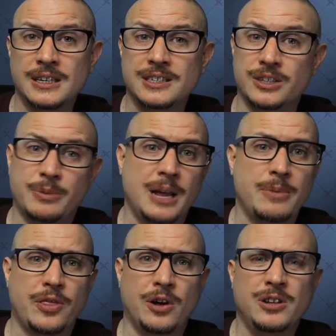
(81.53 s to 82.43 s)
some of that
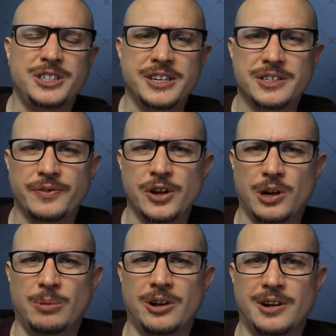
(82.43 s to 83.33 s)
mythology is
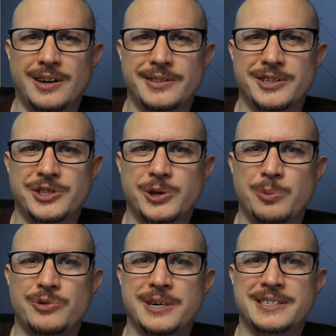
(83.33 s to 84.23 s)
available on the
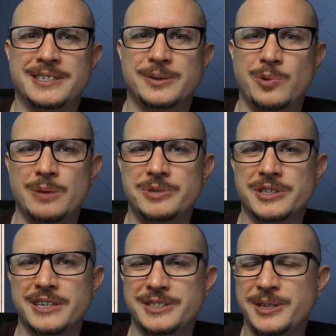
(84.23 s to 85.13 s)
Snowprint
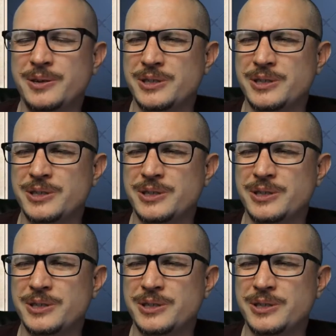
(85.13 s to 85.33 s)
website too.